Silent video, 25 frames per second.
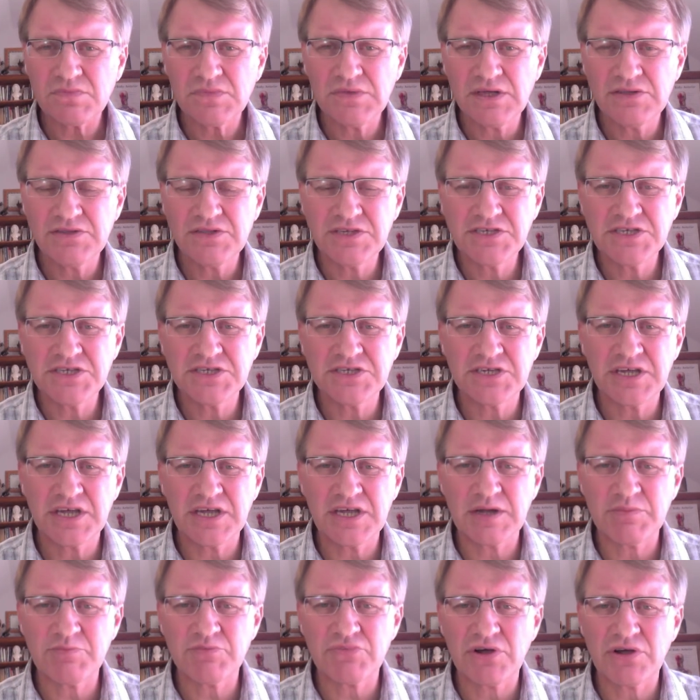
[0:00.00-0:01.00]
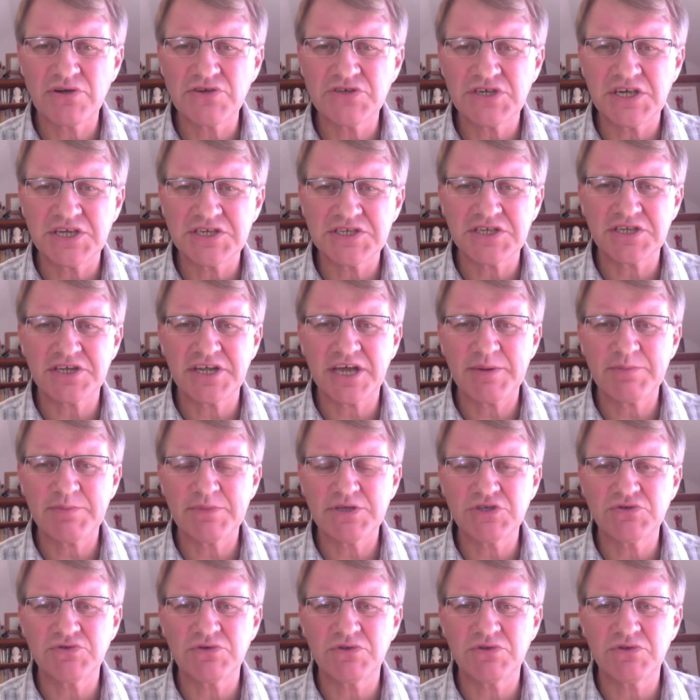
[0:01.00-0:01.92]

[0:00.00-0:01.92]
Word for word: This is a process that happens